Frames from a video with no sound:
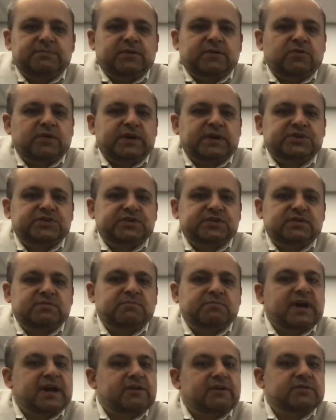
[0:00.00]

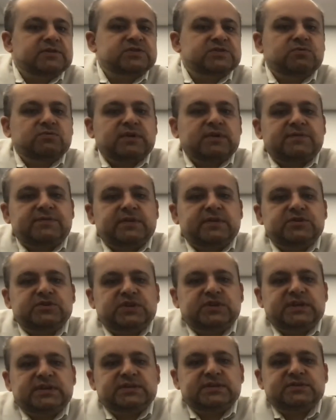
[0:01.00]
immigration, migrants and
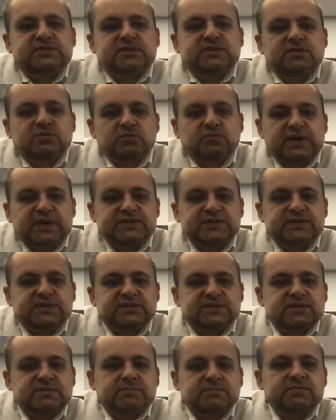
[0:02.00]
refugees,
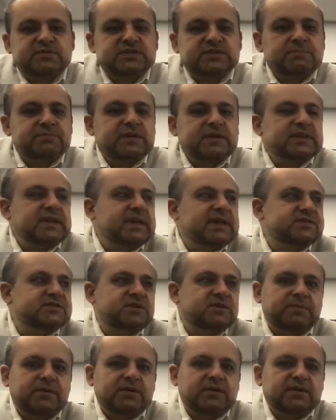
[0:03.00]
racism, something that
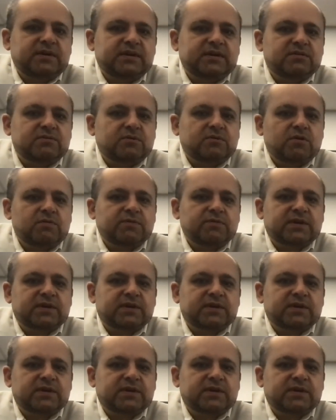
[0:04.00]
has to be you know